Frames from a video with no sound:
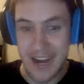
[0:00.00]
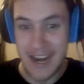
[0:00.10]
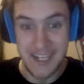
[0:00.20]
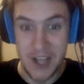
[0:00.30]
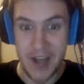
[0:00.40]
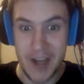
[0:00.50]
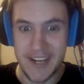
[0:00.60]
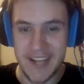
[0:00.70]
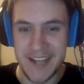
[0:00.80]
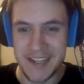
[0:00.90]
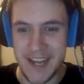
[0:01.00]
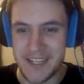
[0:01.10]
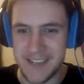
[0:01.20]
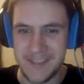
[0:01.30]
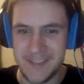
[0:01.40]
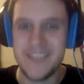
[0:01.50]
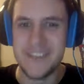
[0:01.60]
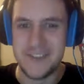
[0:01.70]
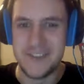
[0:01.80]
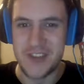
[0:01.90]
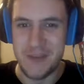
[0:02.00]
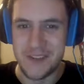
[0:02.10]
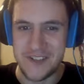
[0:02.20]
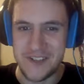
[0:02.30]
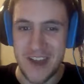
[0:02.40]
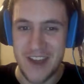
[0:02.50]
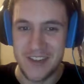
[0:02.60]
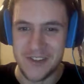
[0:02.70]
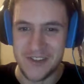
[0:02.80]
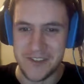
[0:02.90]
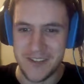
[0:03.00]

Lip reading: and it's hockey night tonight. This is Champions and Challengers.